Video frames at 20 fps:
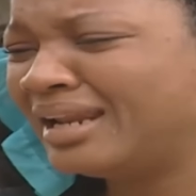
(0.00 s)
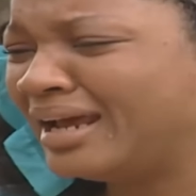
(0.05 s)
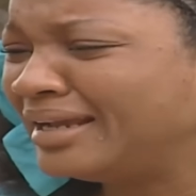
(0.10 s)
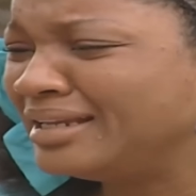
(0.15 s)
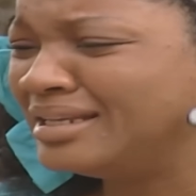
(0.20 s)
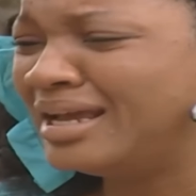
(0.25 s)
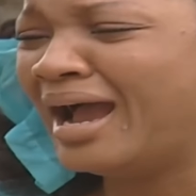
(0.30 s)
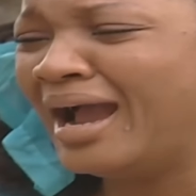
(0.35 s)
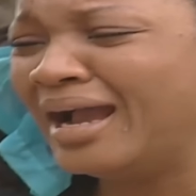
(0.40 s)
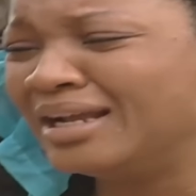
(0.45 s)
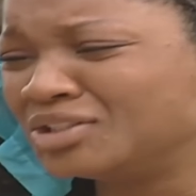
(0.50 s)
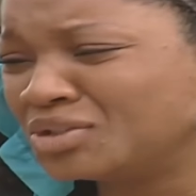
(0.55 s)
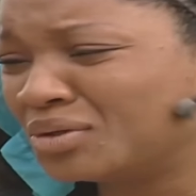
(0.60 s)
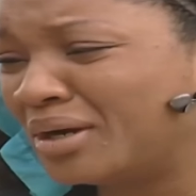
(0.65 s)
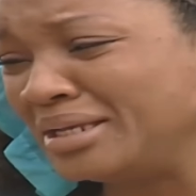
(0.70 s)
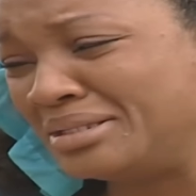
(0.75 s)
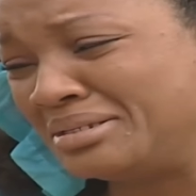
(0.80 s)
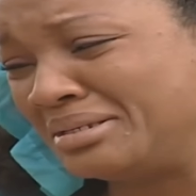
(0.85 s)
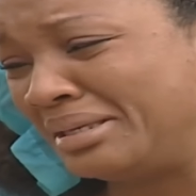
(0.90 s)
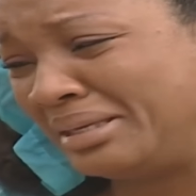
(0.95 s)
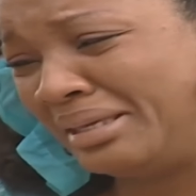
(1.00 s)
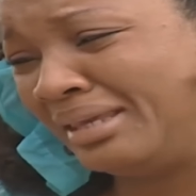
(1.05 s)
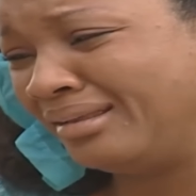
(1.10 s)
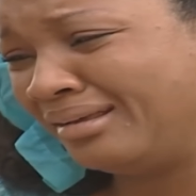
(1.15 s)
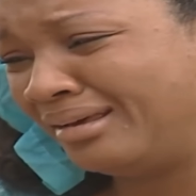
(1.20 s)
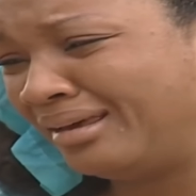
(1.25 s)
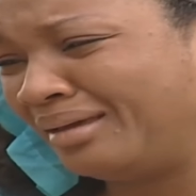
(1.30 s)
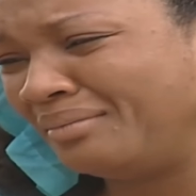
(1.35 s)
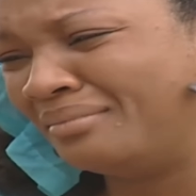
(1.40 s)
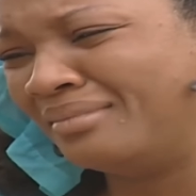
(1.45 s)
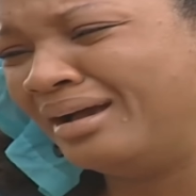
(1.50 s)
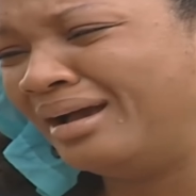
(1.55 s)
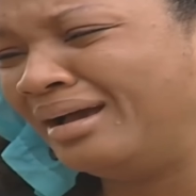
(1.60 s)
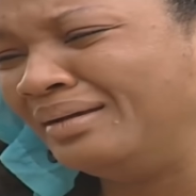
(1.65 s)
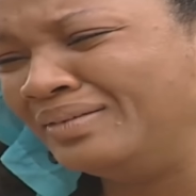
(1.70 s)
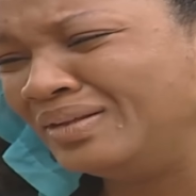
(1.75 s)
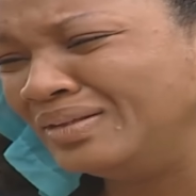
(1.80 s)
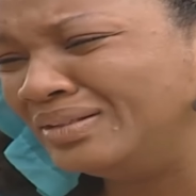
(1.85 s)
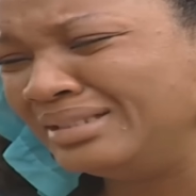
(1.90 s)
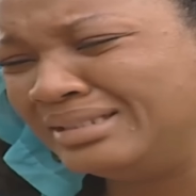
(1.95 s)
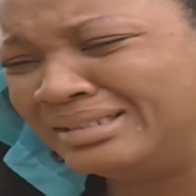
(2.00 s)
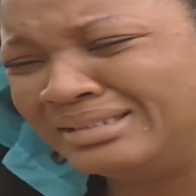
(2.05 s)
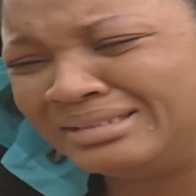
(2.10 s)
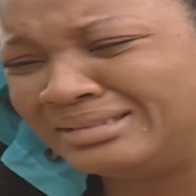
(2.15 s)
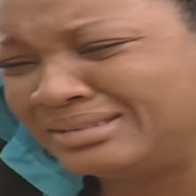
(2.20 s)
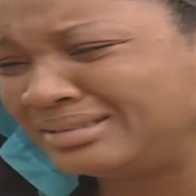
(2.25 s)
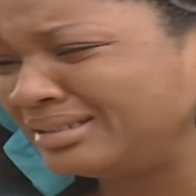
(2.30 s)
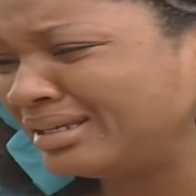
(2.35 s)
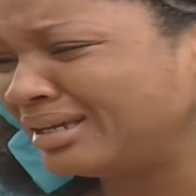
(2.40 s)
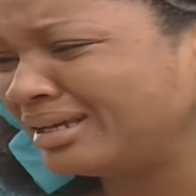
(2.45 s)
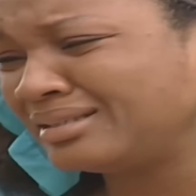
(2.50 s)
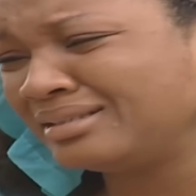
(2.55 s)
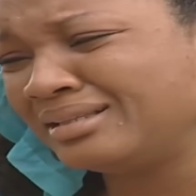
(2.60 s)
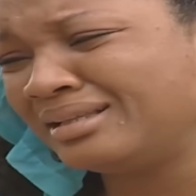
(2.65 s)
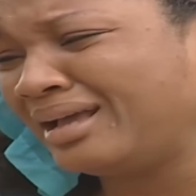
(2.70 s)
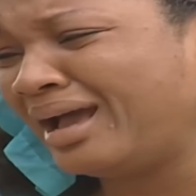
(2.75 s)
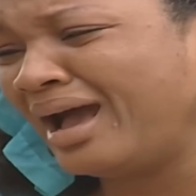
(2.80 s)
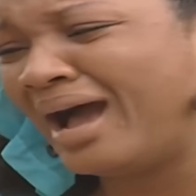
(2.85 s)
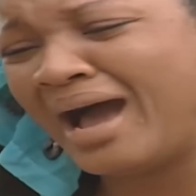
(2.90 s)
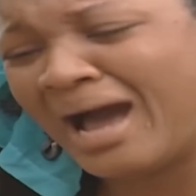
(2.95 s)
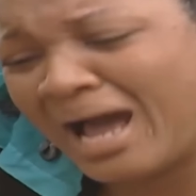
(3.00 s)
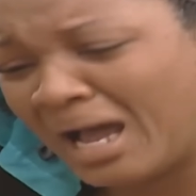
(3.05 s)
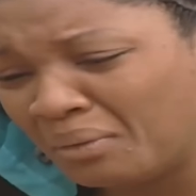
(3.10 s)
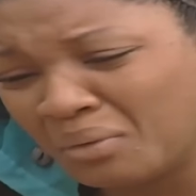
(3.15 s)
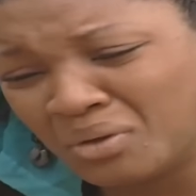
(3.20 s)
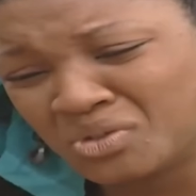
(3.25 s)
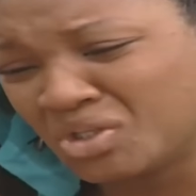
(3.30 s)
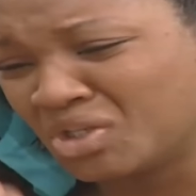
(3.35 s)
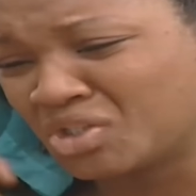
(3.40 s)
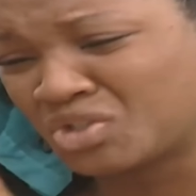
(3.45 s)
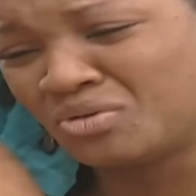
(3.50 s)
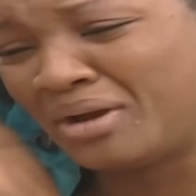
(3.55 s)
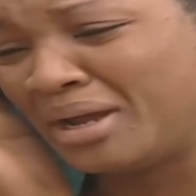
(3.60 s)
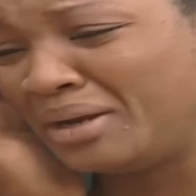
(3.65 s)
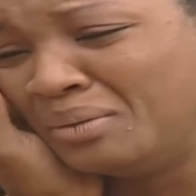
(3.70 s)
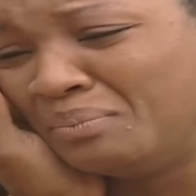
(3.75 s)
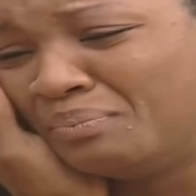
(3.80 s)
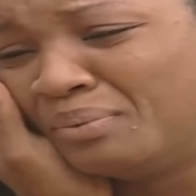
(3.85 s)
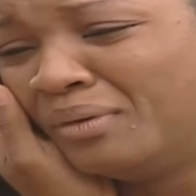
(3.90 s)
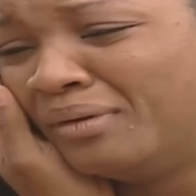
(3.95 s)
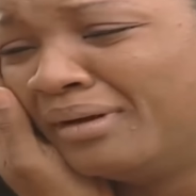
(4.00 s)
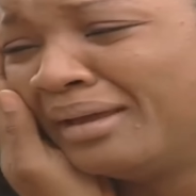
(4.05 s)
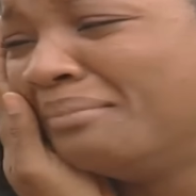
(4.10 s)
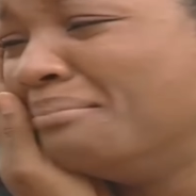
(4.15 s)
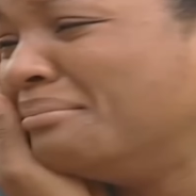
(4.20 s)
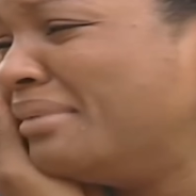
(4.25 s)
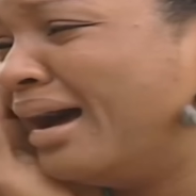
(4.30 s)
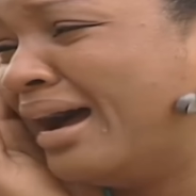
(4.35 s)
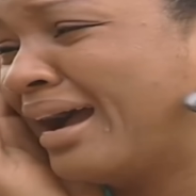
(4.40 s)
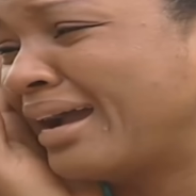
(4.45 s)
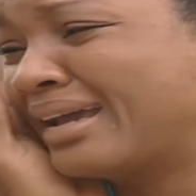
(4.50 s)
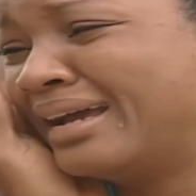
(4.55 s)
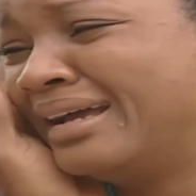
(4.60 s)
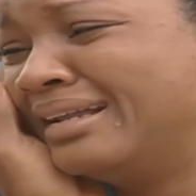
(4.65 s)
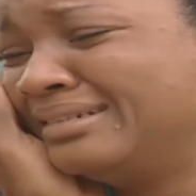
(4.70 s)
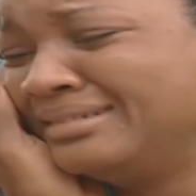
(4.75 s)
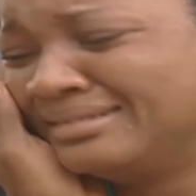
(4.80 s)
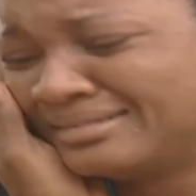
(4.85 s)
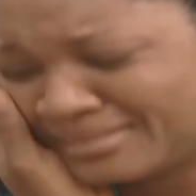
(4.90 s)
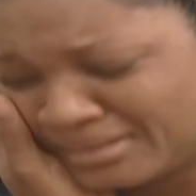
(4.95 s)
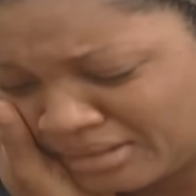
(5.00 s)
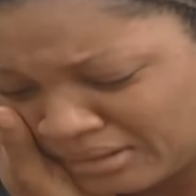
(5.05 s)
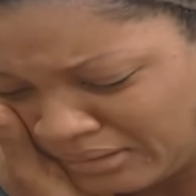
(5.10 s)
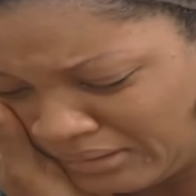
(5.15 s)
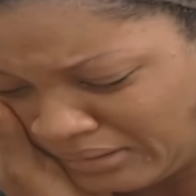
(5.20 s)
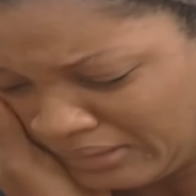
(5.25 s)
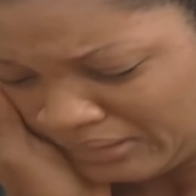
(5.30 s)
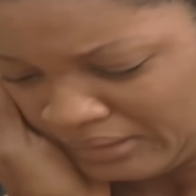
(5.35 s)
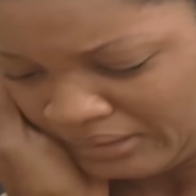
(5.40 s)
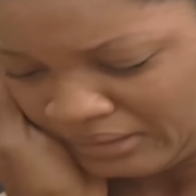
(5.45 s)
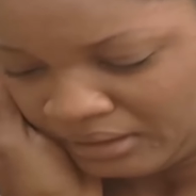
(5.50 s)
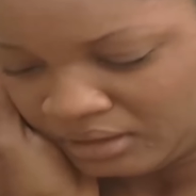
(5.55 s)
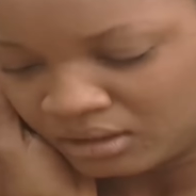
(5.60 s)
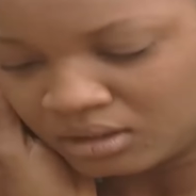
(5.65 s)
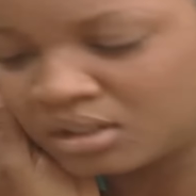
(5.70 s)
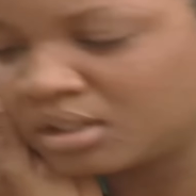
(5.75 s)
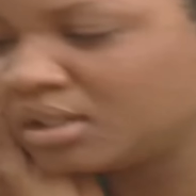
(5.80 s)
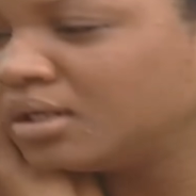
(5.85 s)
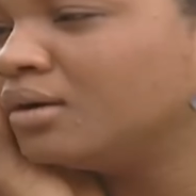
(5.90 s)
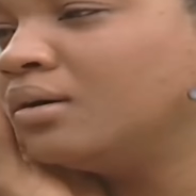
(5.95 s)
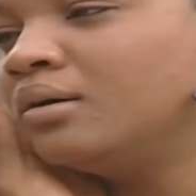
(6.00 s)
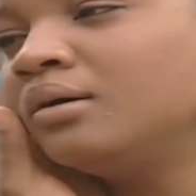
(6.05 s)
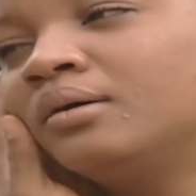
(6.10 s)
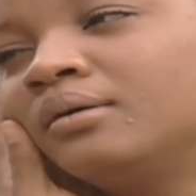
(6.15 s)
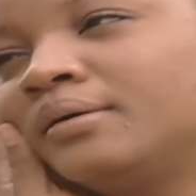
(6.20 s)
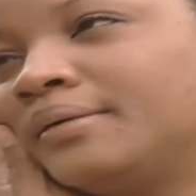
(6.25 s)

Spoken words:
that I tried to kill him? I was just trying to pull him back. You know,